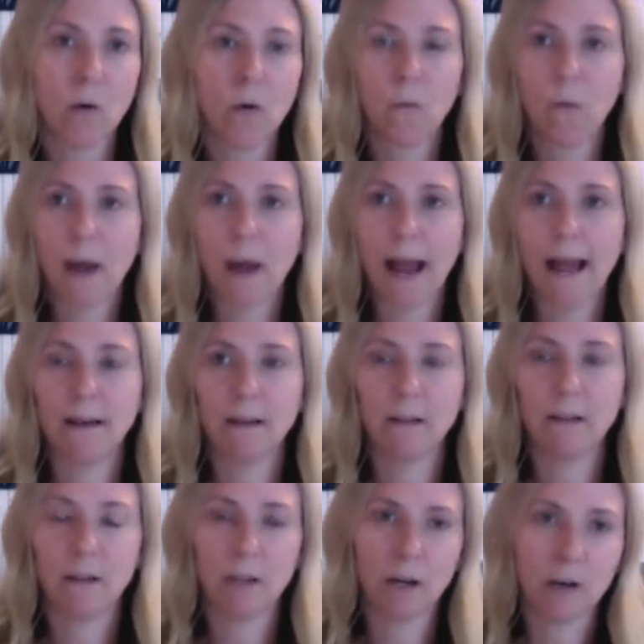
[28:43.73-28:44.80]
when
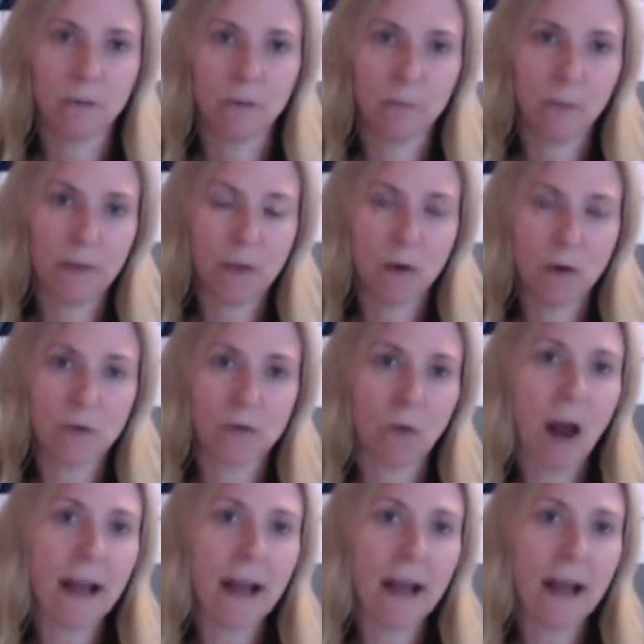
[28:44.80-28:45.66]
those